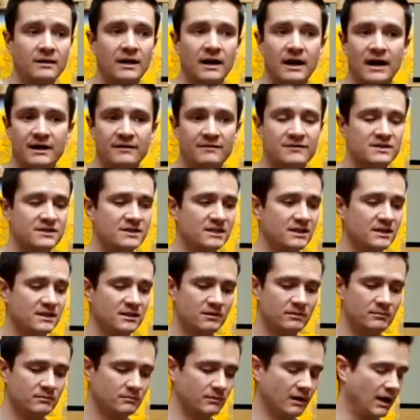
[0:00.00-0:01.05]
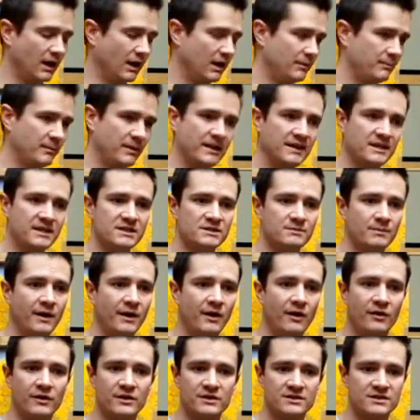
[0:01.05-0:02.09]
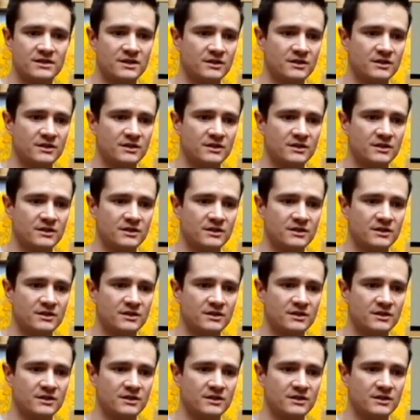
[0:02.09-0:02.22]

I've seen paintings by artists